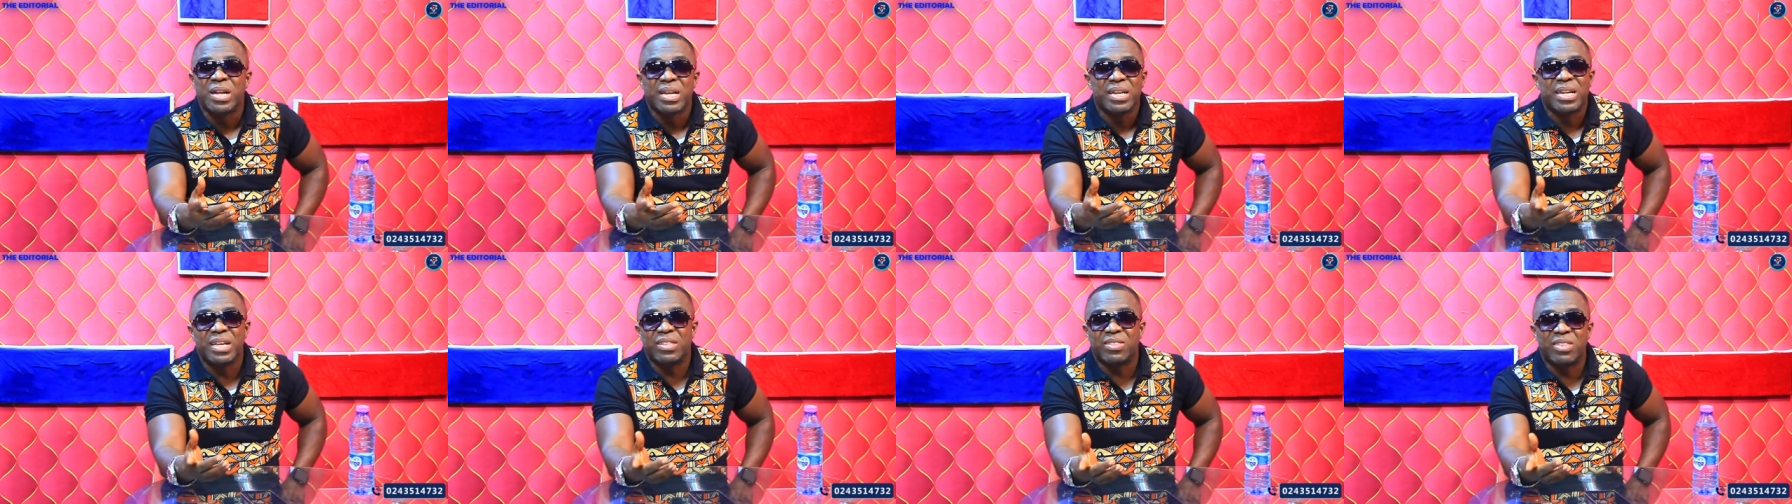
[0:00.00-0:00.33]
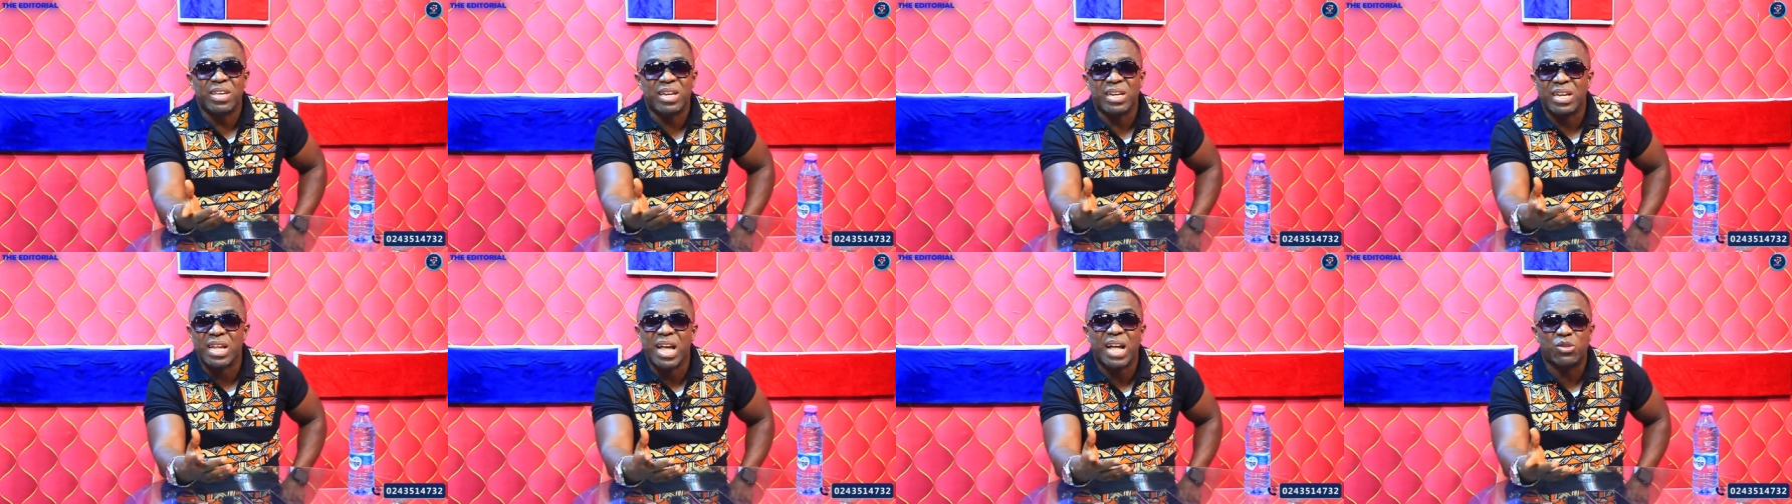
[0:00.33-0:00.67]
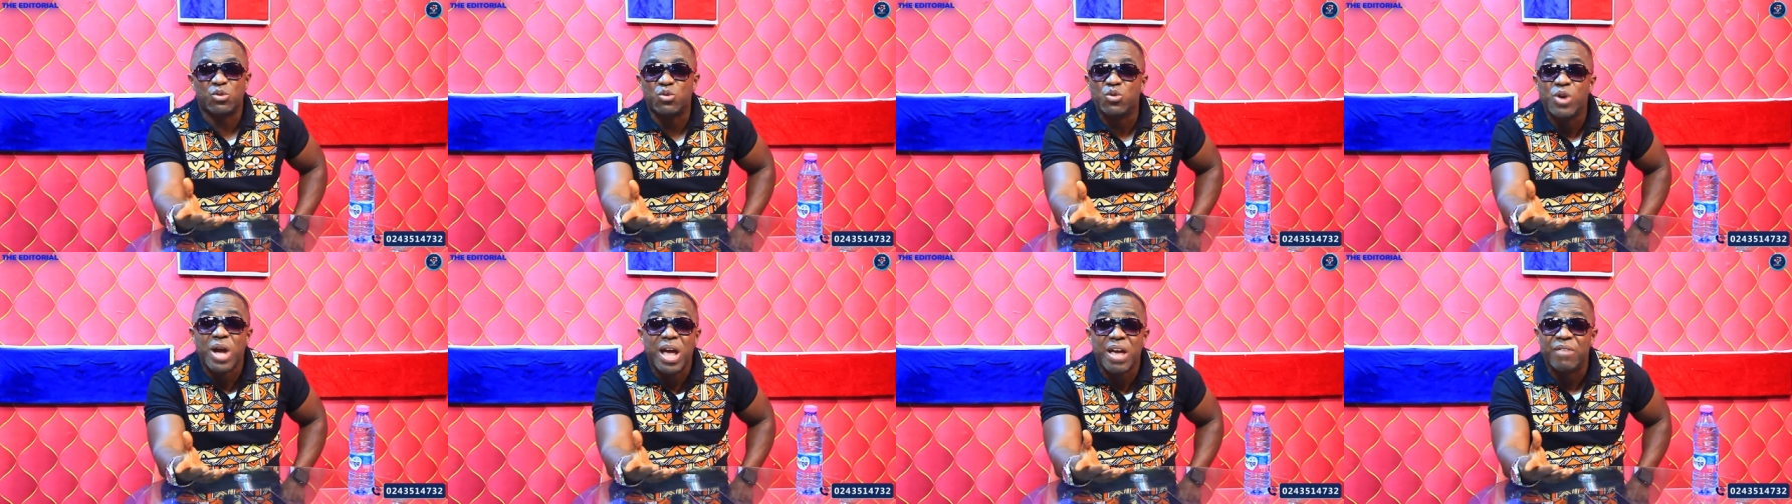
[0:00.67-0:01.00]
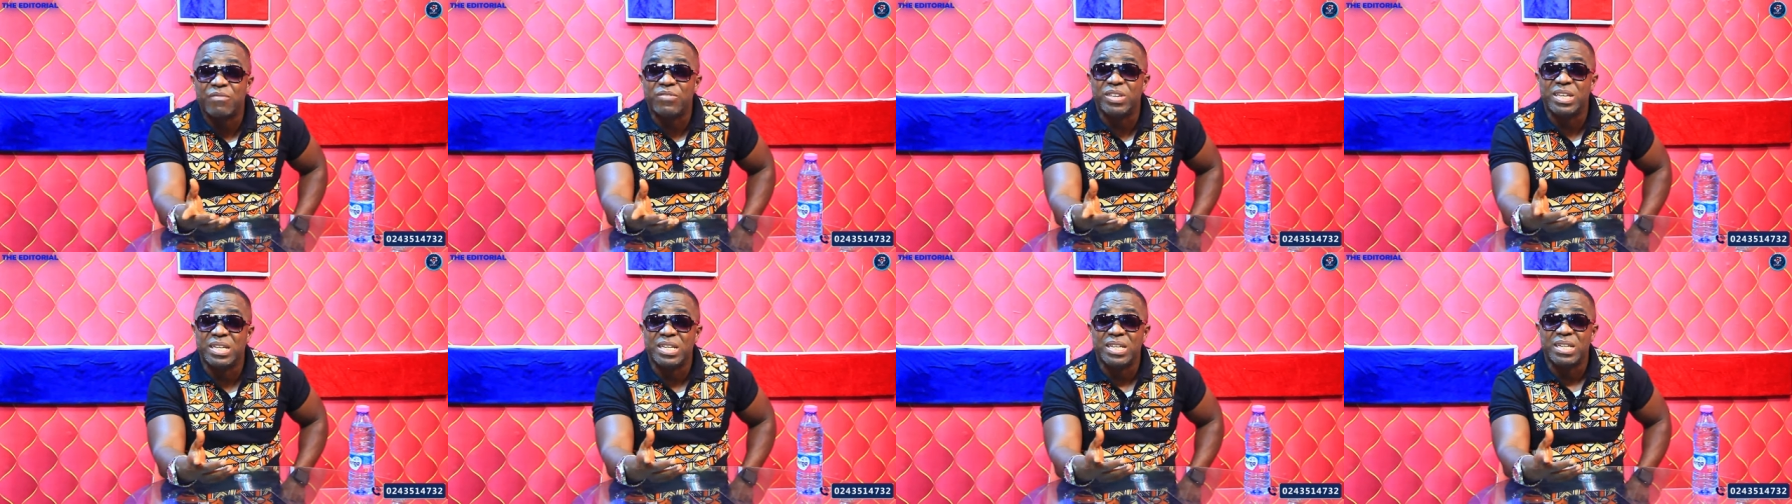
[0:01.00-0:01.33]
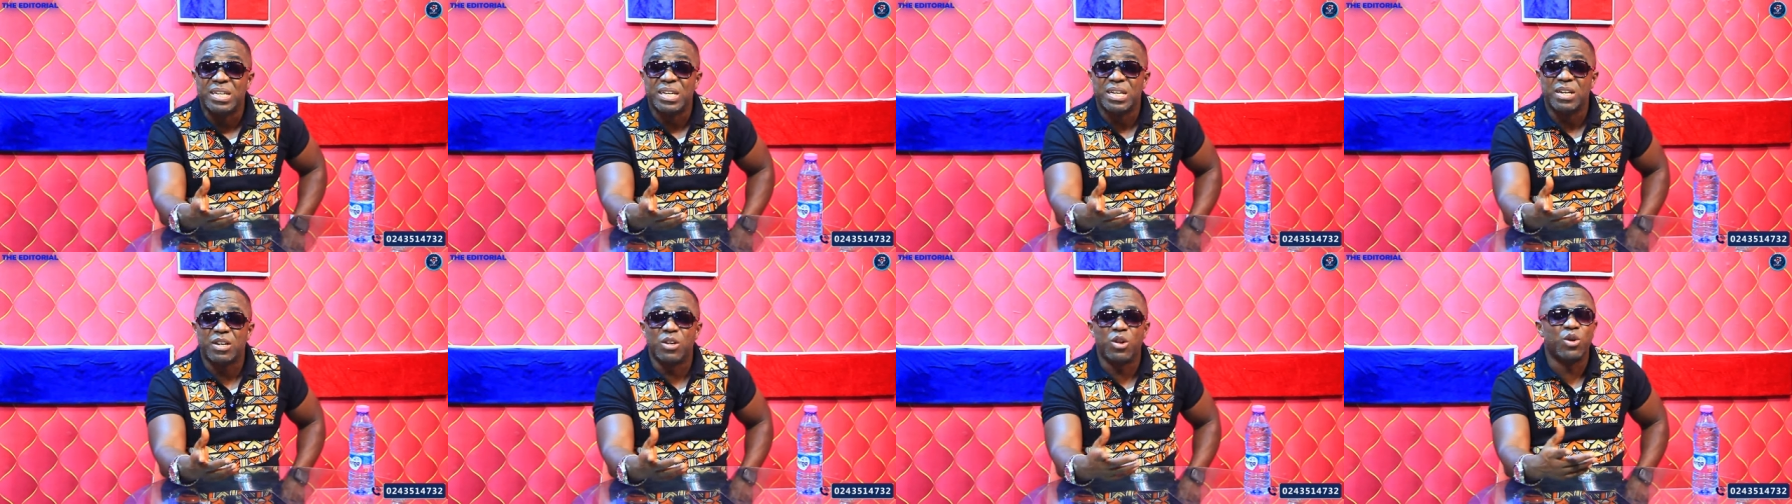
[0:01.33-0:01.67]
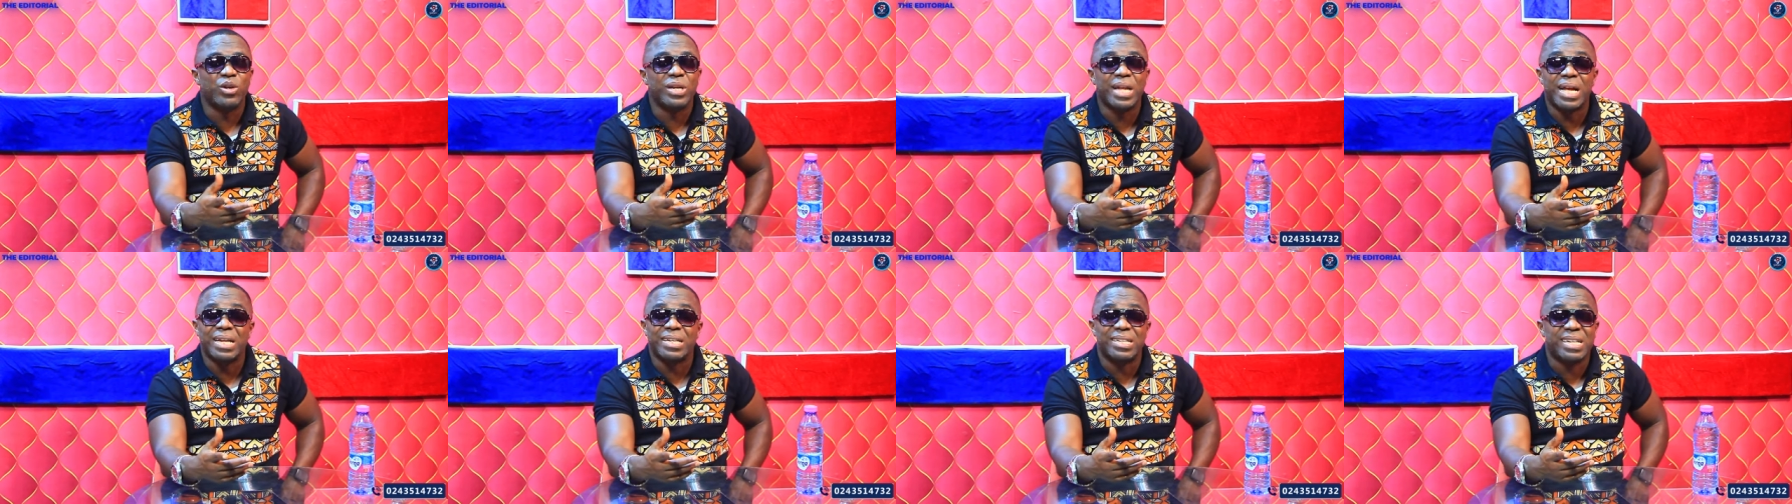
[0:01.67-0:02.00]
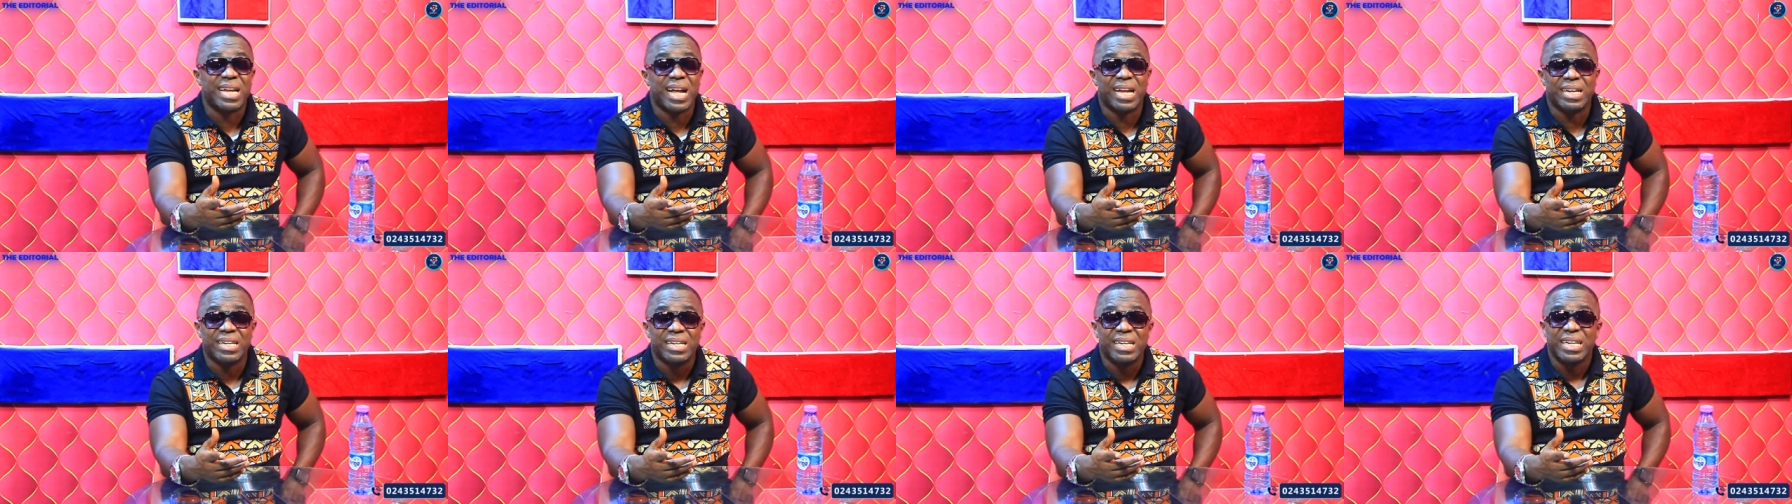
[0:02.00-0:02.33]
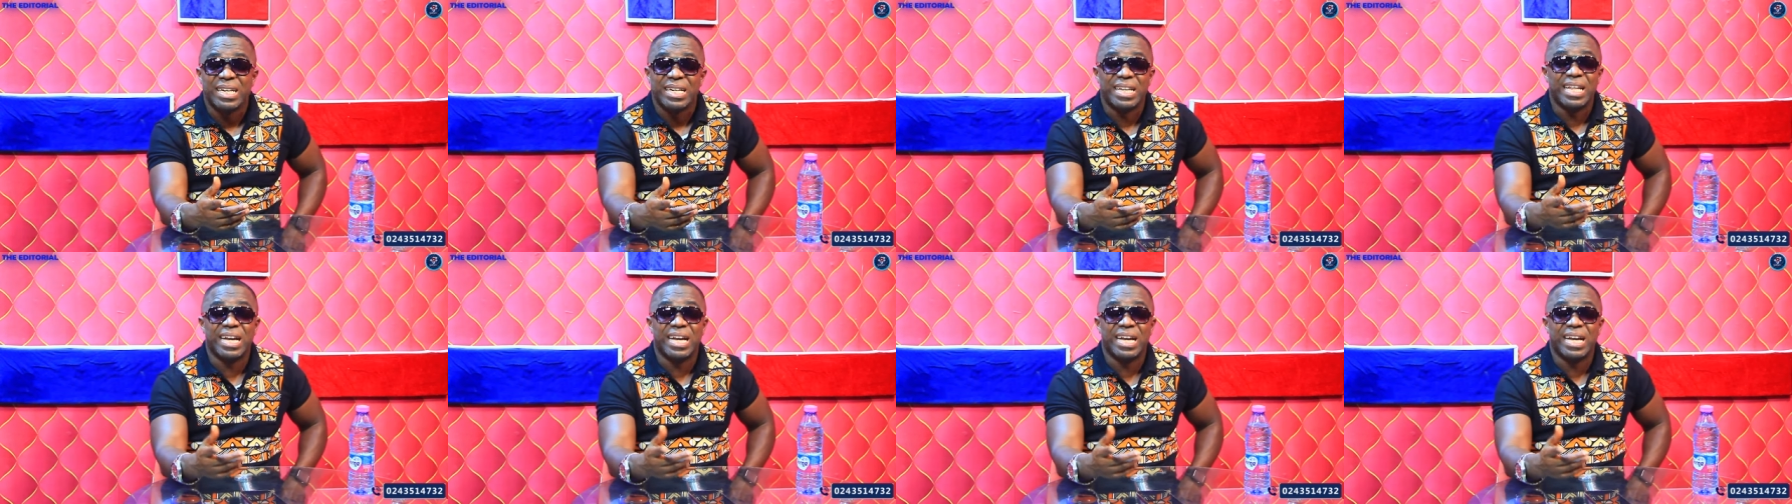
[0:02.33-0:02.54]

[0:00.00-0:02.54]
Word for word: they think they are too heavy loaded that